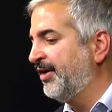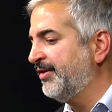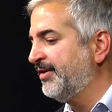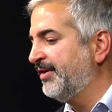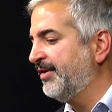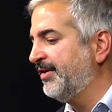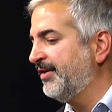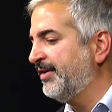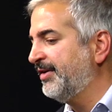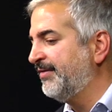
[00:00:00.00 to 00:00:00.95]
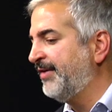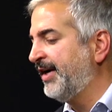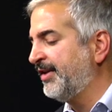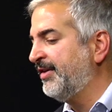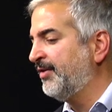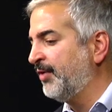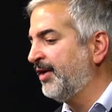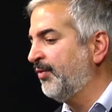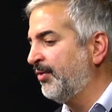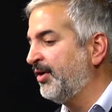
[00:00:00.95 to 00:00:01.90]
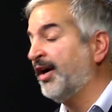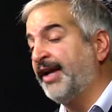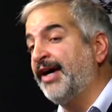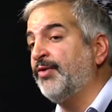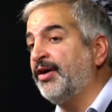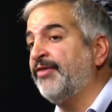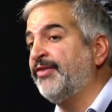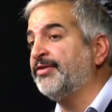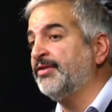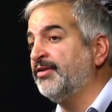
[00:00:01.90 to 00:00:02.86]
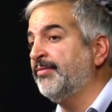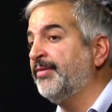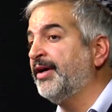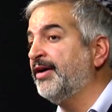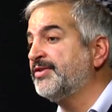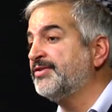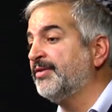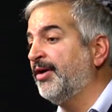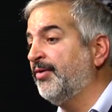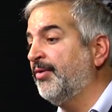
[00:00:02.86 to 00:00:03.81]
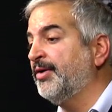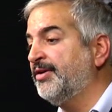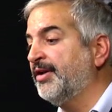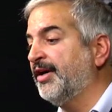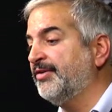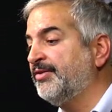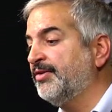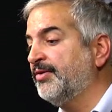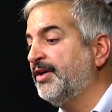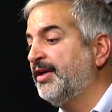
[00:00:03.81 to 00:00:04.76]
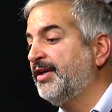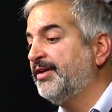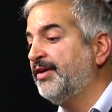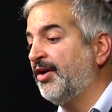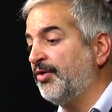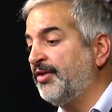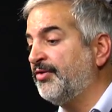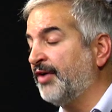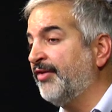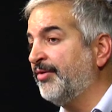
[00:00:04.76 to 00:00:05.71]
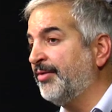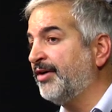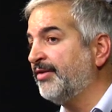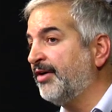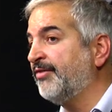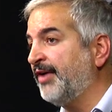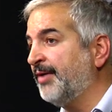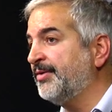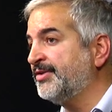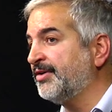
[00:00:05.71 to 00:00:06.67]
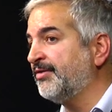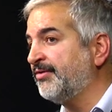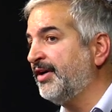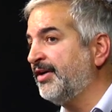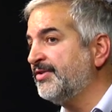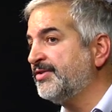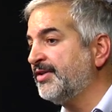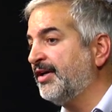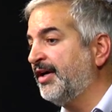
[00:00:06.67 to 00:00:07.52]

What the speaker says: And, in fact, I think when we got out, we all felt a little embarrassed about what we had done to not only the driver, but our families and our friends.